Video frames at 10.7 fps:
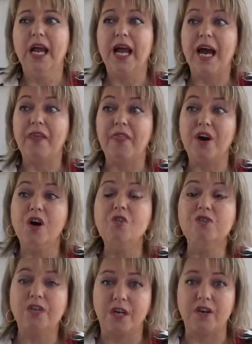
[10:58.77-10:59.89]
are
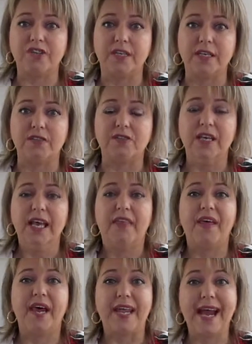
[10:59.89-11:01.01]
those nurses
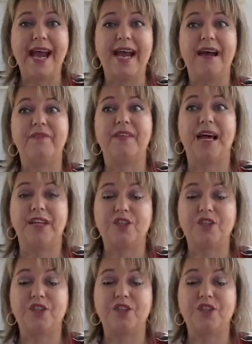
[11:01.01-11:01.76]
that have that